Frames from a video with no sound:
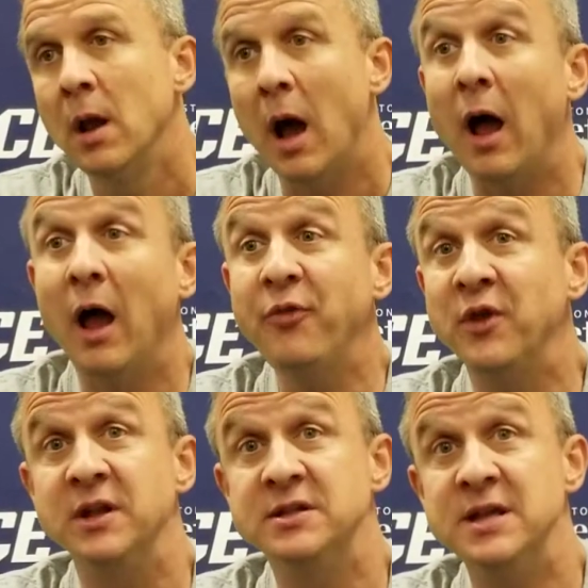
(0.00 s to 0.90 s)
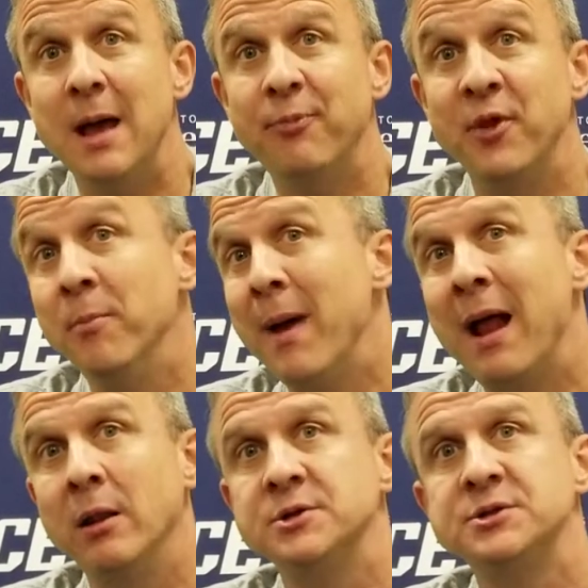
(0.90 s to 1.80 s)
I think depth and
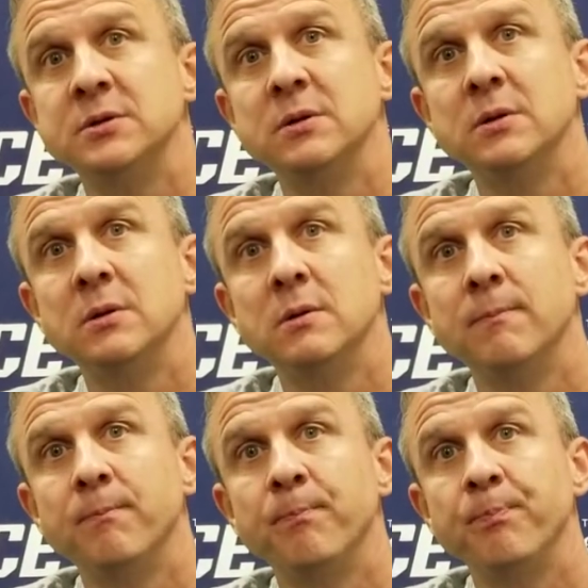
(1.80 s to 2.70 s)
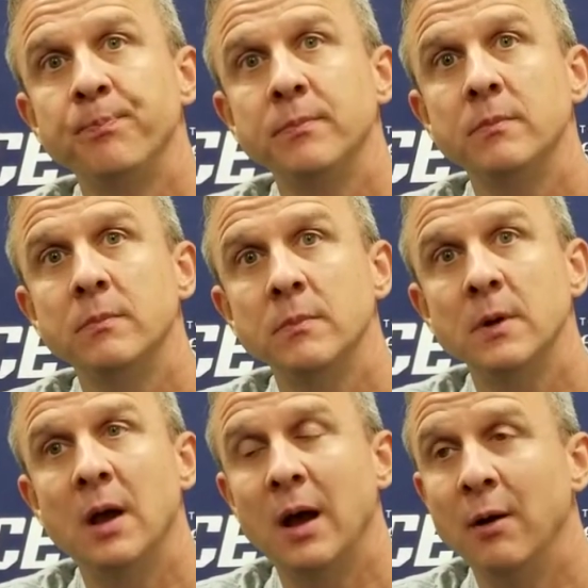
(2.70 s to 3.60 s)
balance.
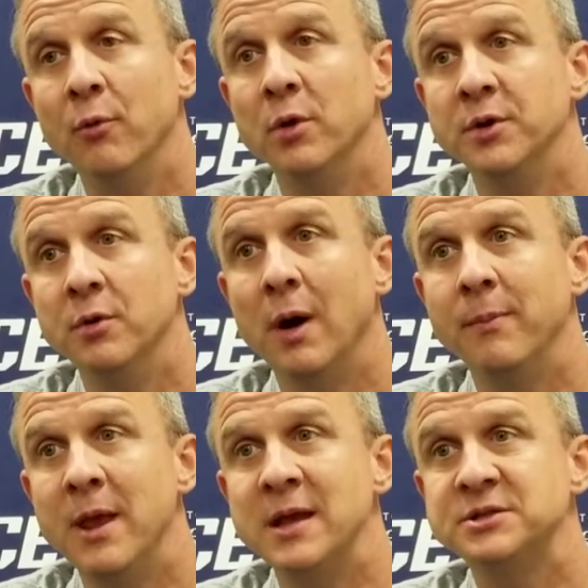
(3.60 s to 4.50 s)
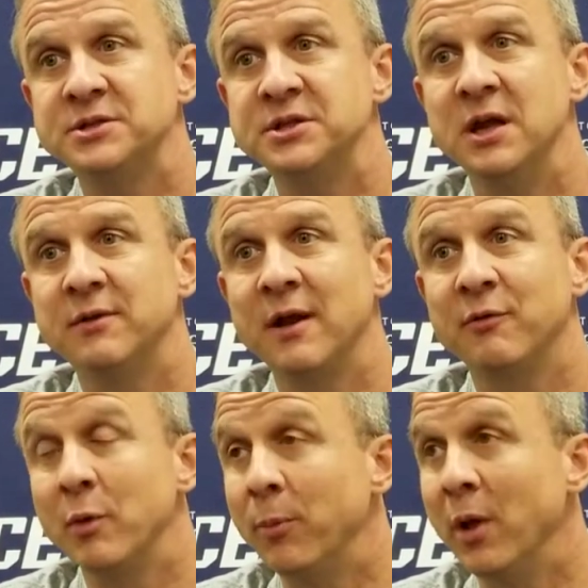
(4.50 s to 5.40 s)
I really do. I'd be anxious to see it
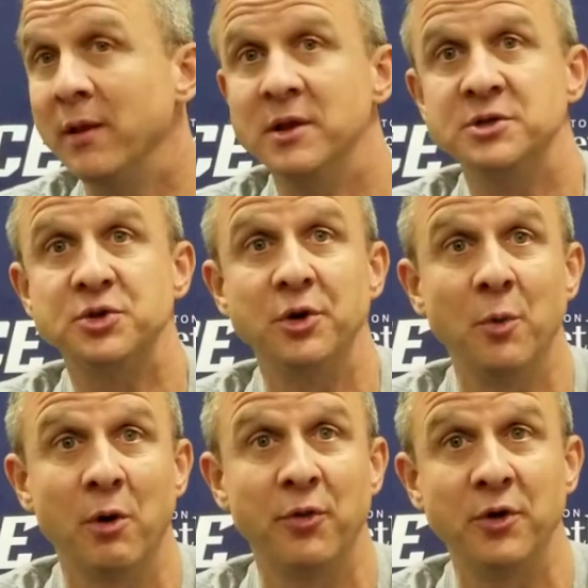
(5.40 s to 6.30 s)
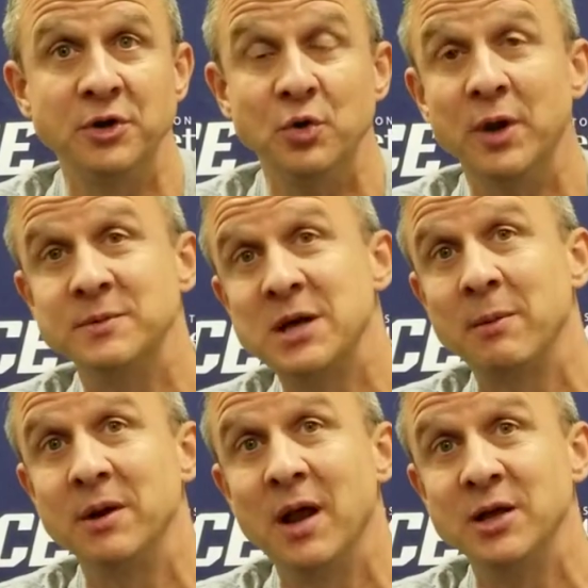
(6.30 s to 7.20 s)
after we play these 31 or 32 games, how
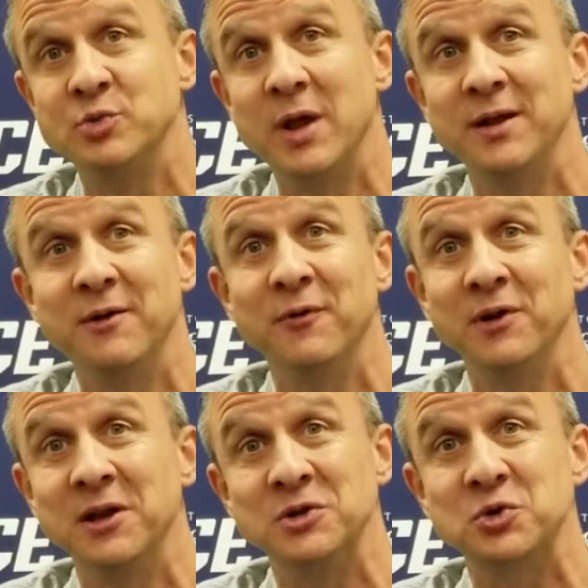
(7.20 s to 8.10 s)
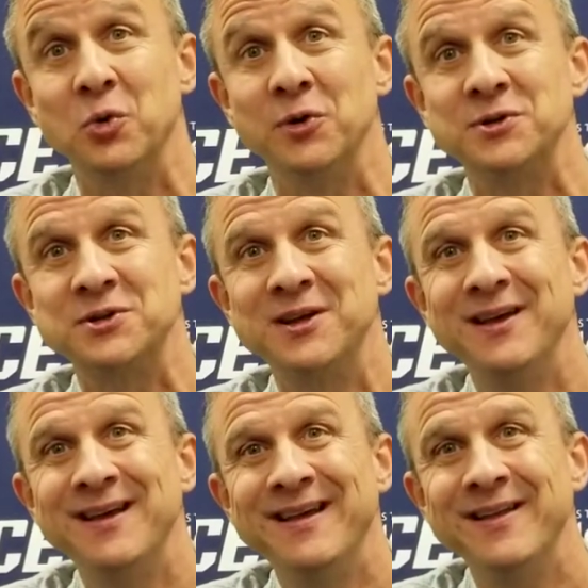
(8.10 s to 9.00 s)
many nights we had different leading scores.
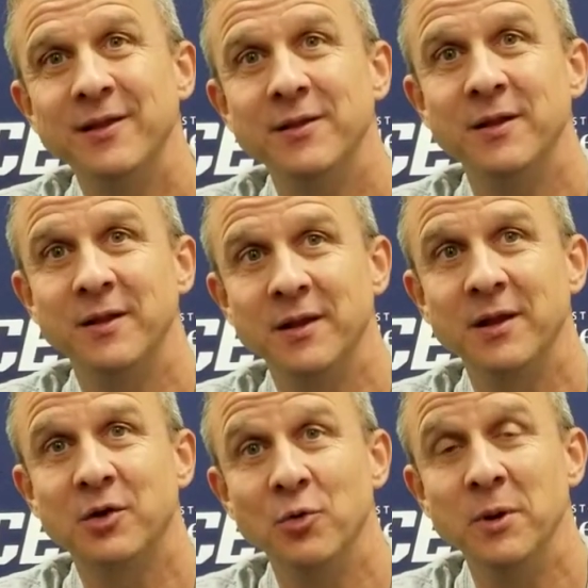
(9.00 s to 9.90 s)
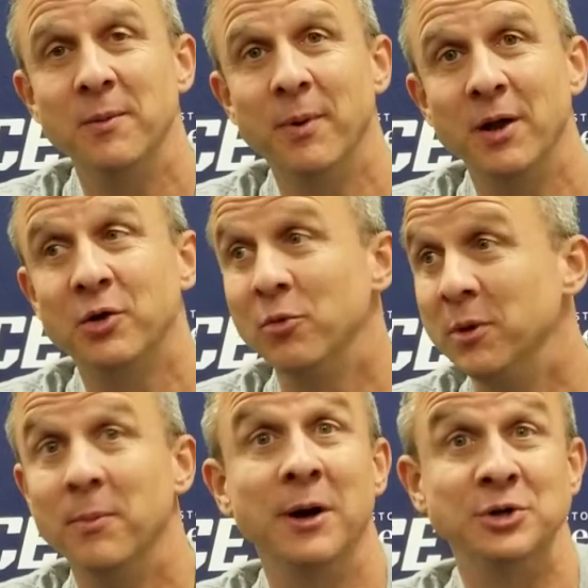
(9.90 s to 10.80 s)
It could be
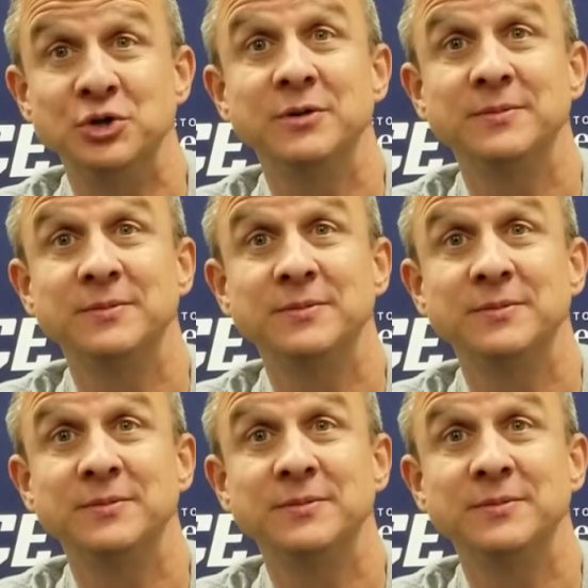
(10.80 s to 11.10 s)
a bunch.